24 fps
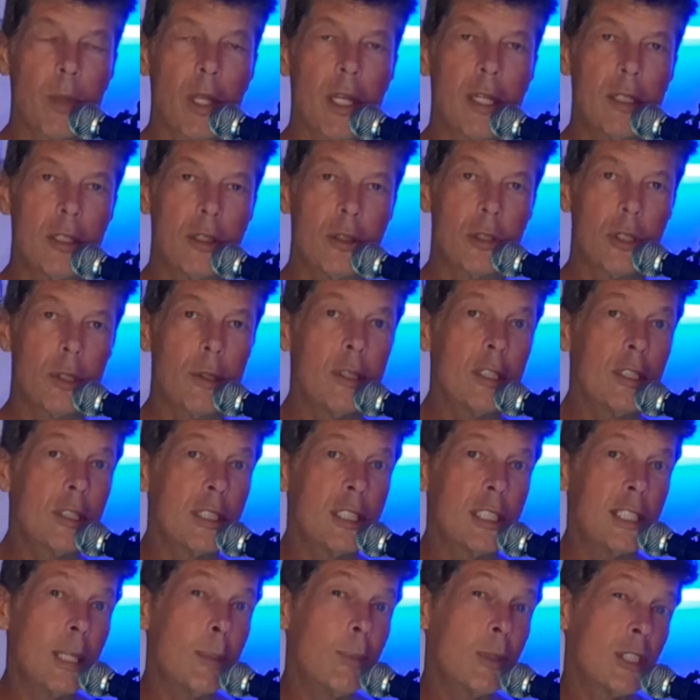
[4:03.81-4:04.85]
And as soon as
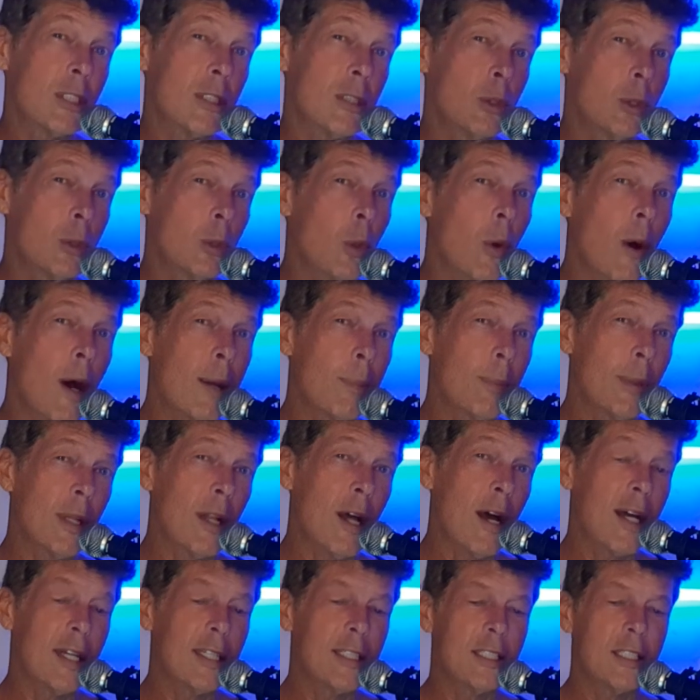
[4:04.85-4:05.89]
Shiba Swap
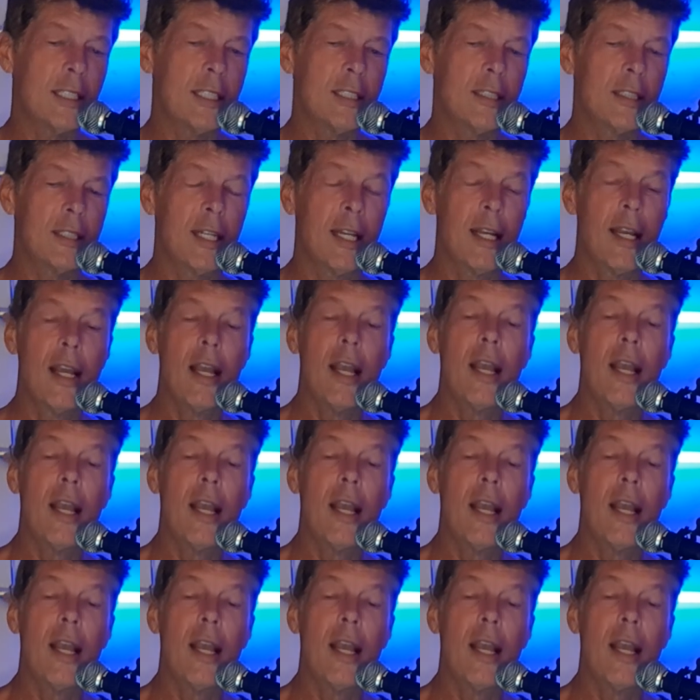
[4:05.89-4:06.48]
launches,